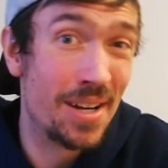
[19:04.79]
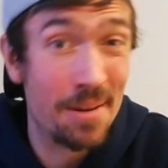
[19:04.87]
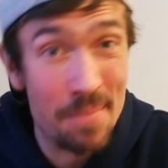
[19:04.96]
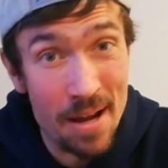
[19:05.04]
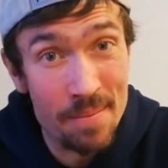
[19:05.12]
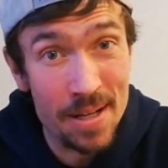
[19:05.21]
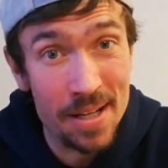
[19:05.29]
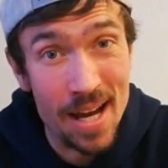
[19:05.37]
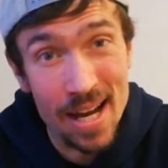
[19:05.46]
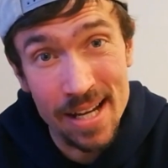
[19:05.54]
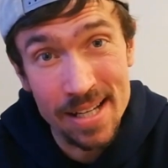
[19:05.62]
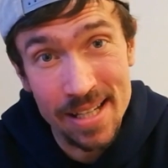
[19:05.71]
Okay,
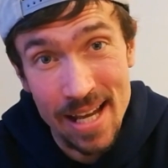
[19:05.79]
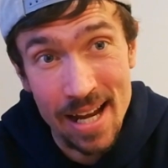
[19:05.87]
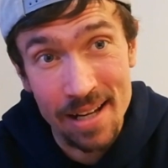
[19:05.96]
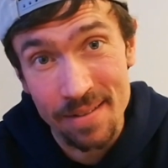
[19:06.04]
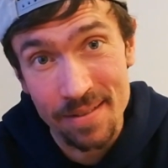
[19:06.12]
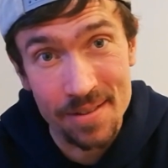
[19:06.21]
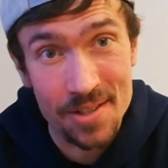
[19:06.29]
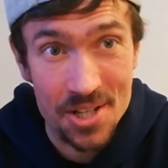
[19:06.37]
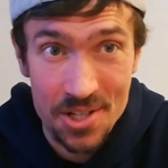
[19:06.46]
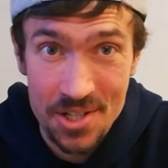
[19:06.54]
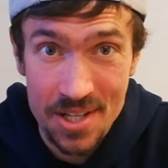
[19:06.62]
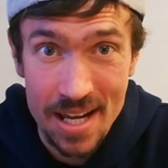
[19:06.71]
maybe I can't
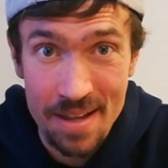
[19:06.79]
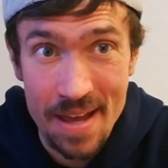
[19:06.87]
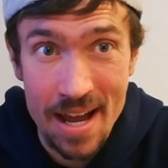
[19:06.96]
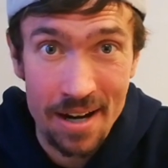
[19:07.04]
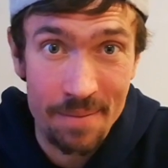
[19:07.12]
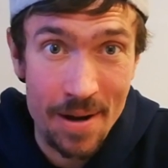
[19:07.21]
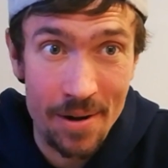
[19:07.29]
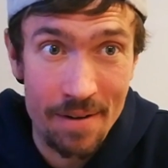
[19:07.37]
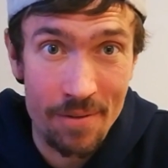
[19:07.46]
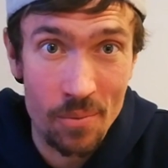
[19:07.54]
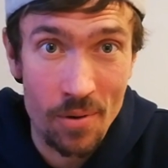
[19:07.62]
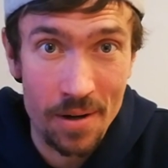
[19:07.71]
just say that
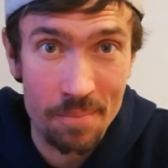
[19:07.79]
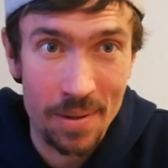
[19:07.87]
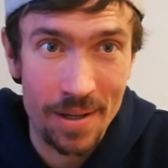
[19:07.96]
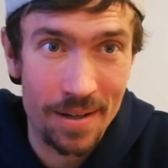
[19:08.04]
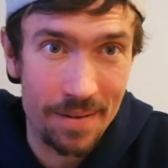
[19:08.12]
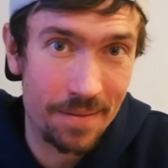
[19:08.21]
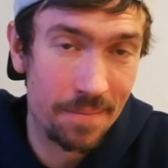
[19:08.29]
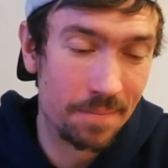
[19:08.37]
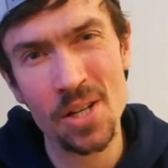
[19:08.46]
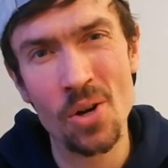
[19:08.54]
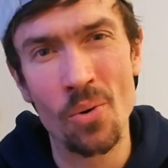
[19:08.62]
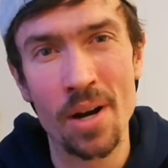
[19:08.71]
about everyone, but
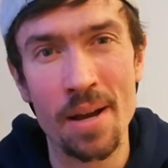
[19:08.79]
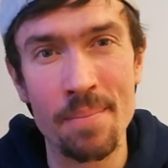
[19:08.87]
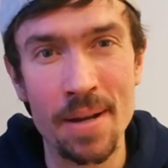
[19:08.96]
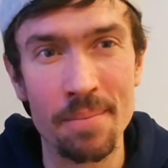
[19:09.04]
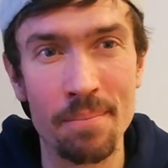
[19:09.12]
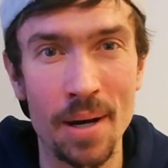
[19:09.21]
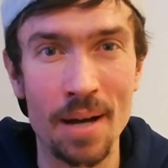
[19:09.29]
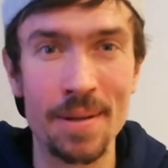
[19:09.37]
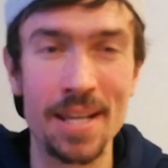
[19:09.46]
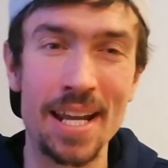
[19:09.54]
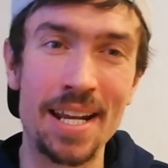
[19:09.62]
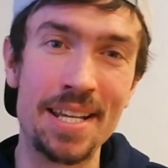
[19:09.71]
you know what I mean, Bobby.